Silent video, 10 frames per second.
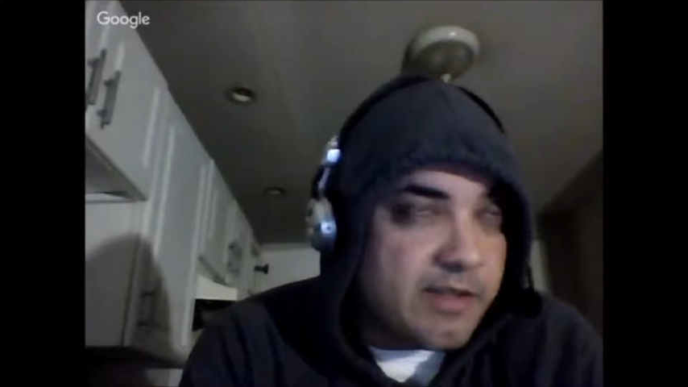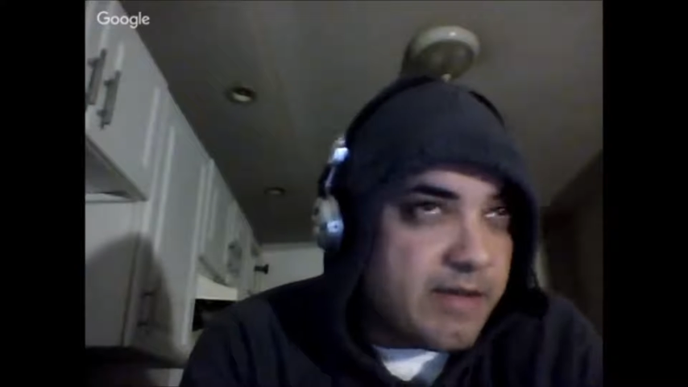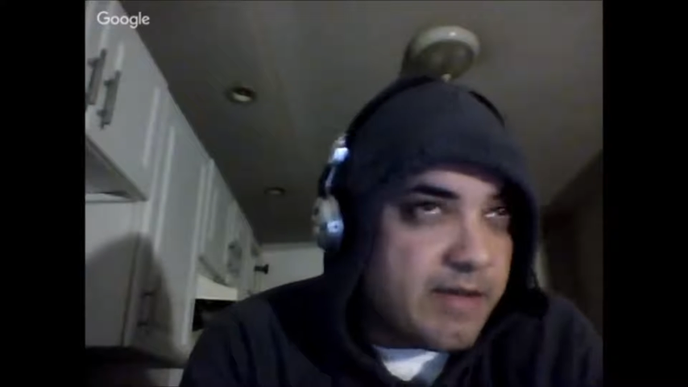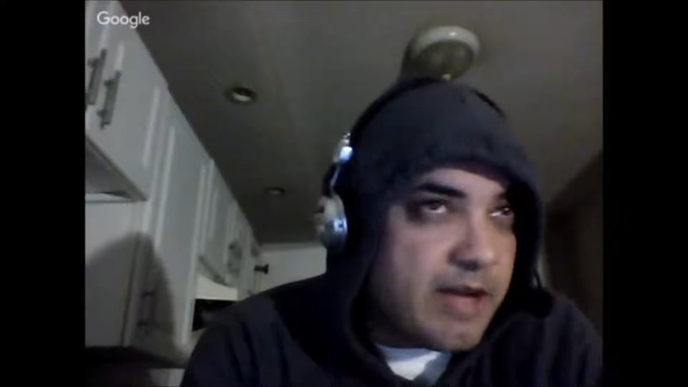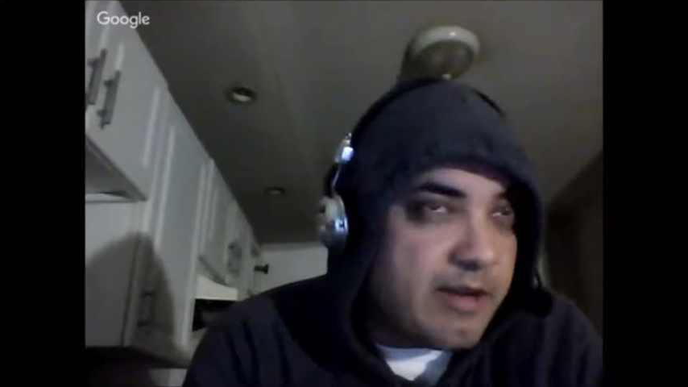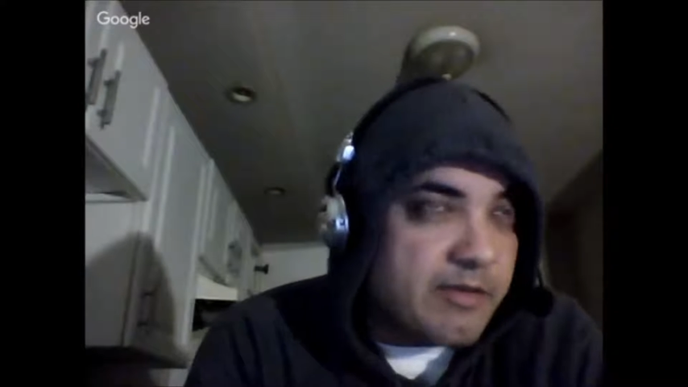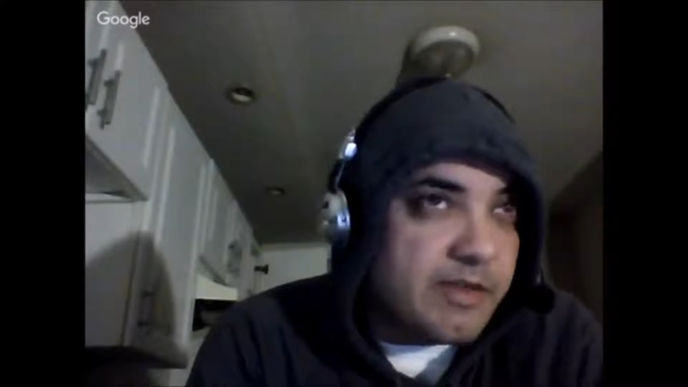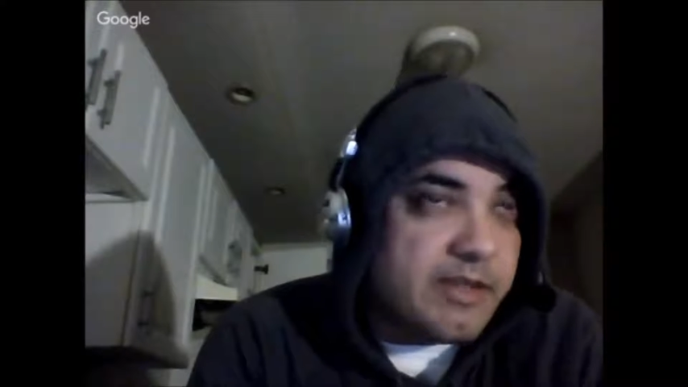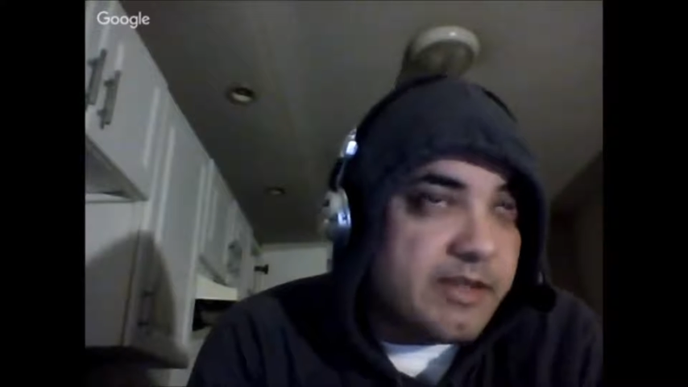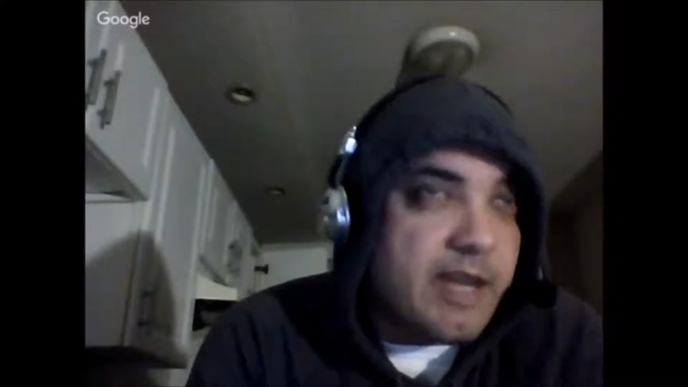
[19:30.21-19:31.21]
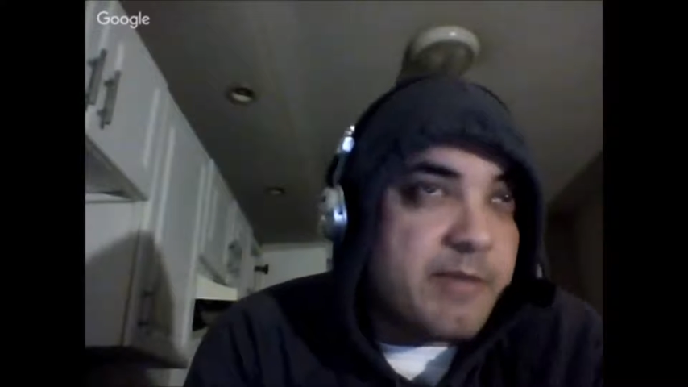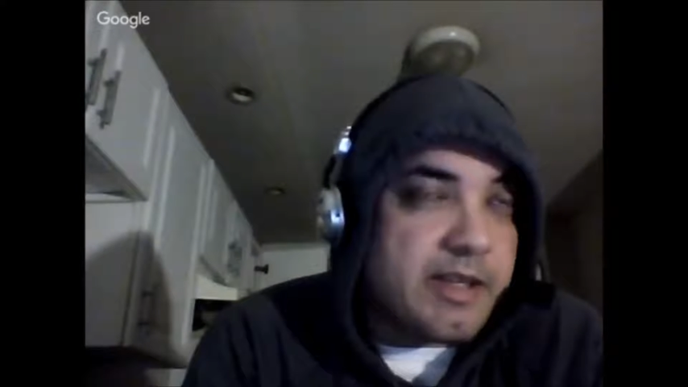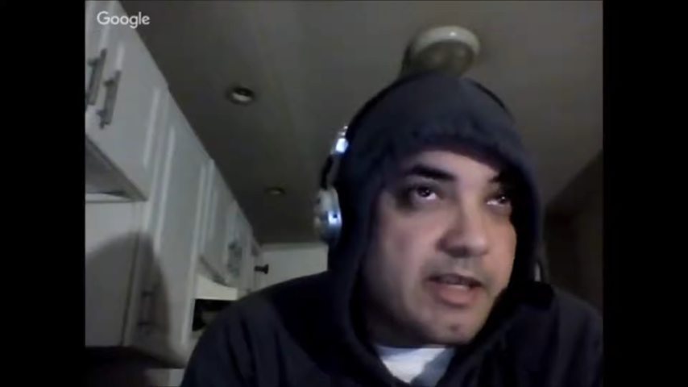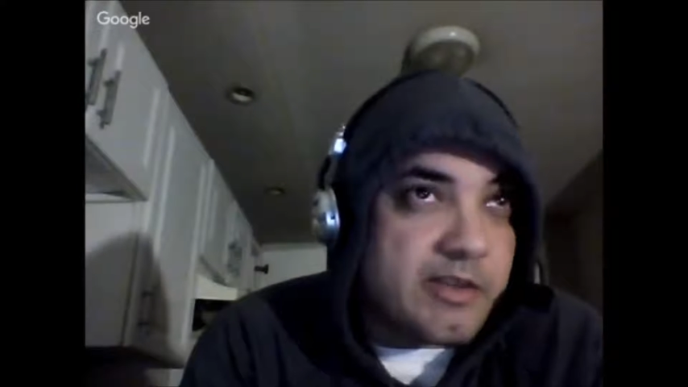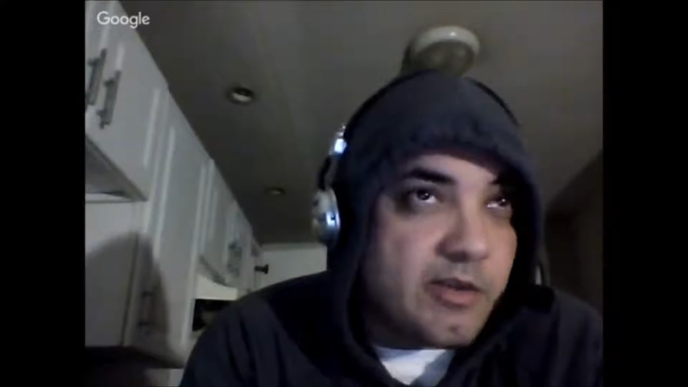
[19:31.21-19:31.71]
of how he was escaping
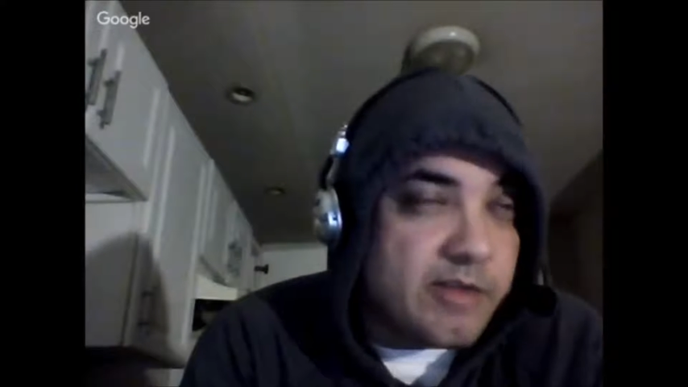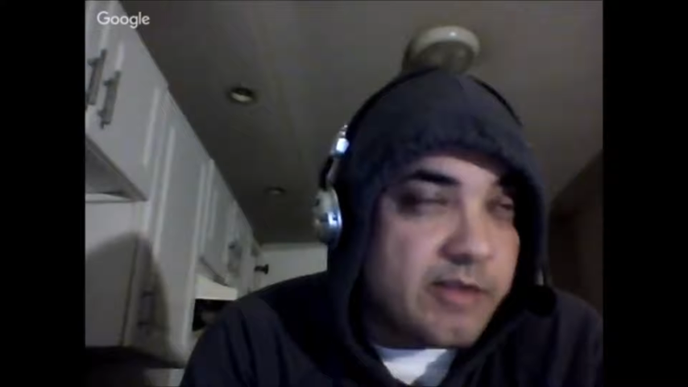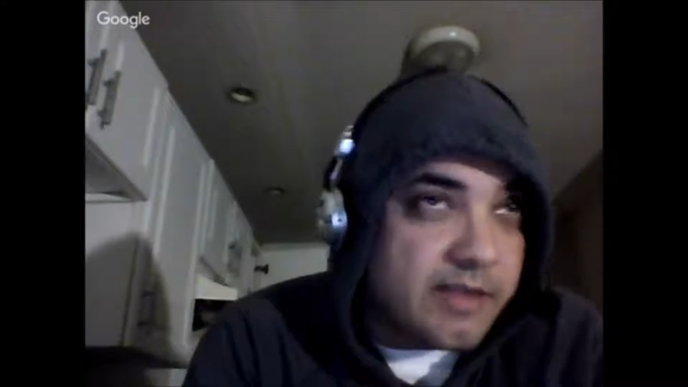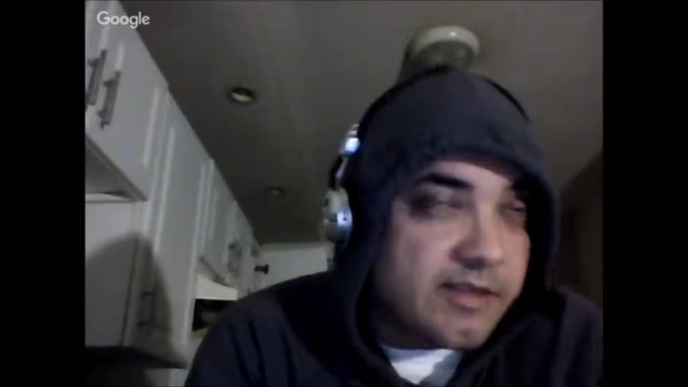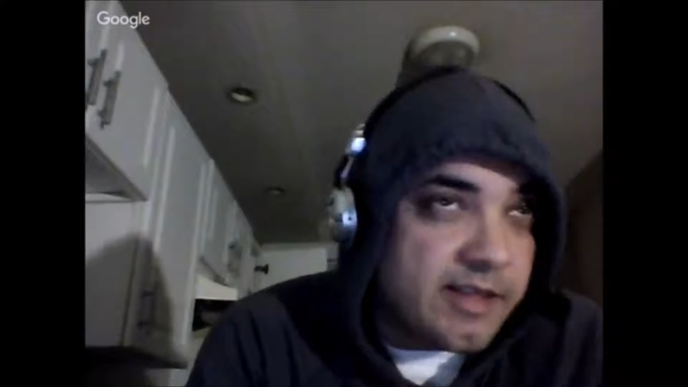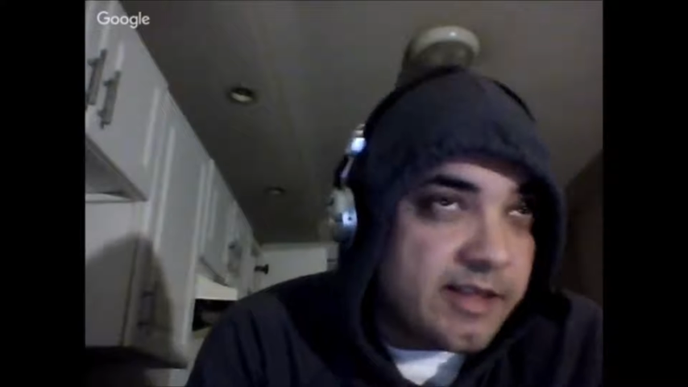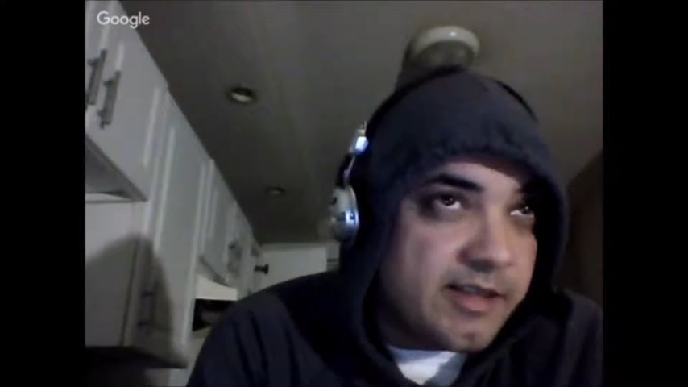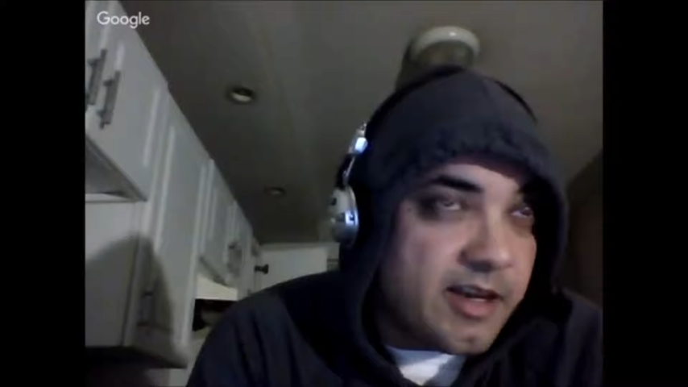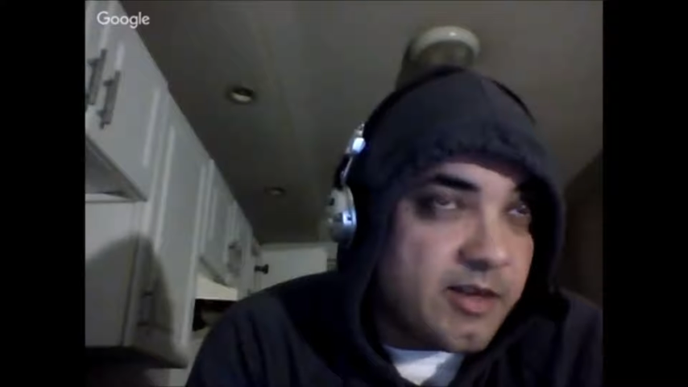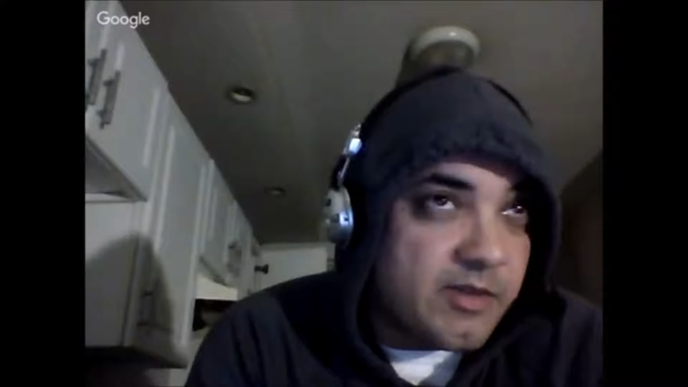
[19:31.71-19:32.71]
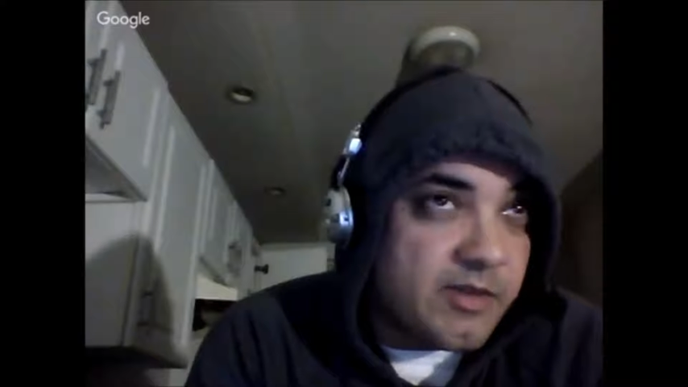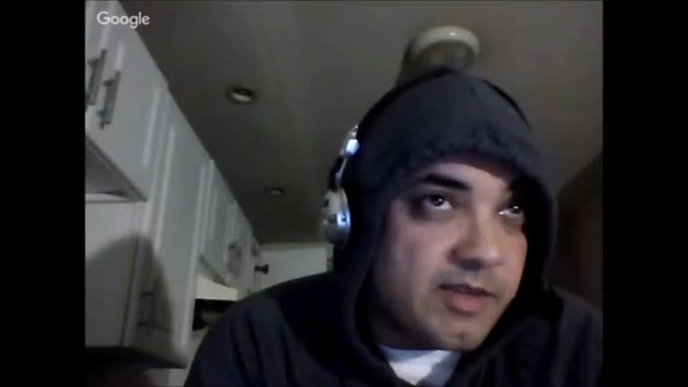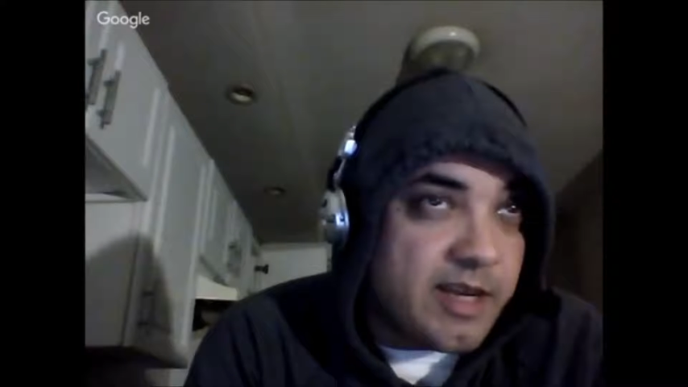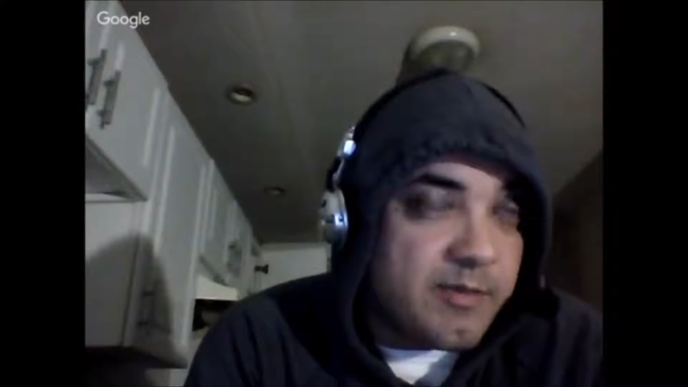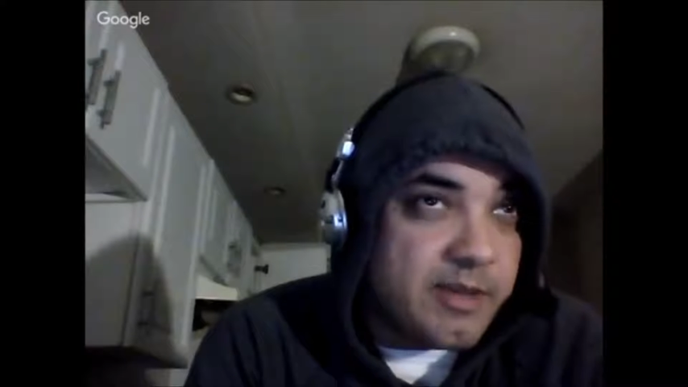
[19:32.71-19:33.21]
that choke that's that's how you
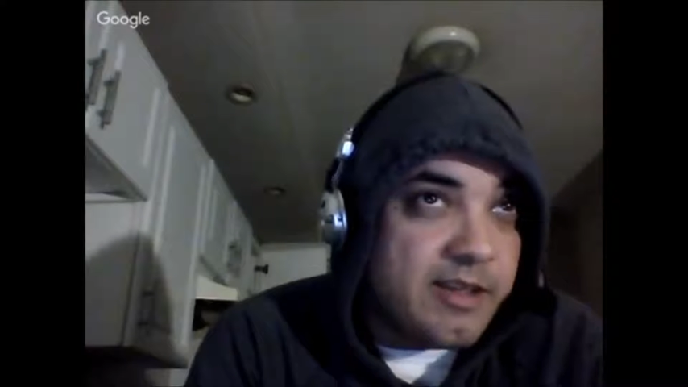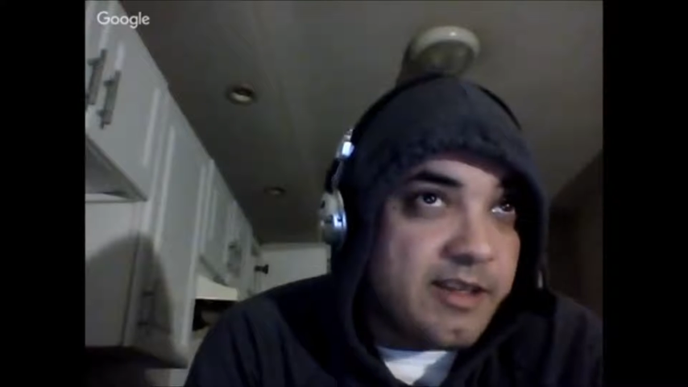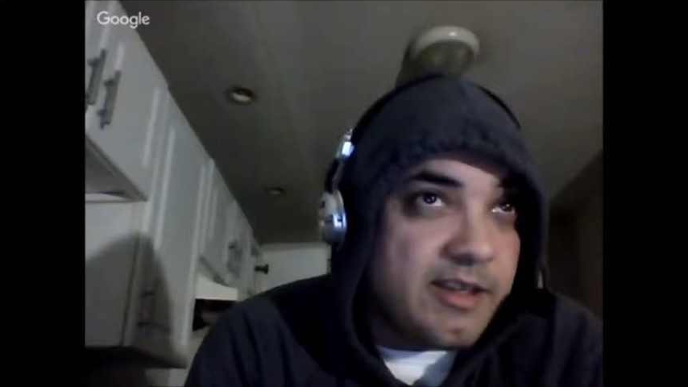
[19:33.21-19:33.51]
escape it